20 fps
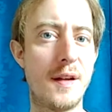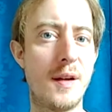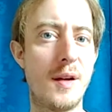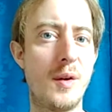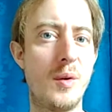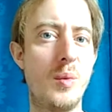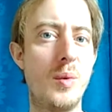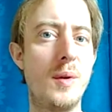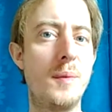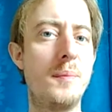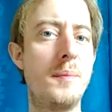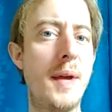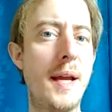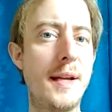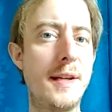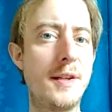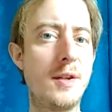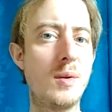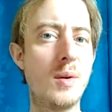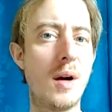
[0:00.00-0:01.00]
will
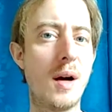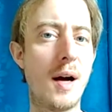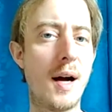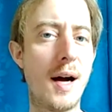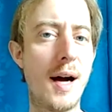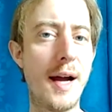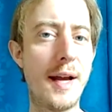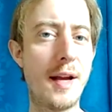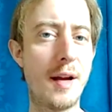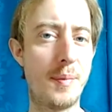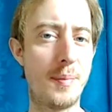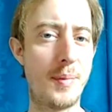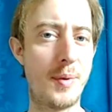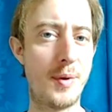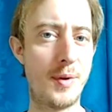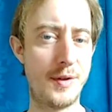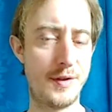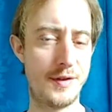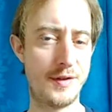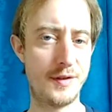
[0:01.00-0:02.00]
make you a higher
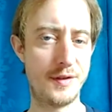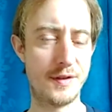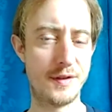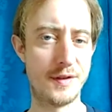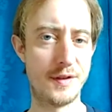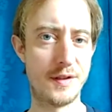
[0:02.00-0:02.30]
person,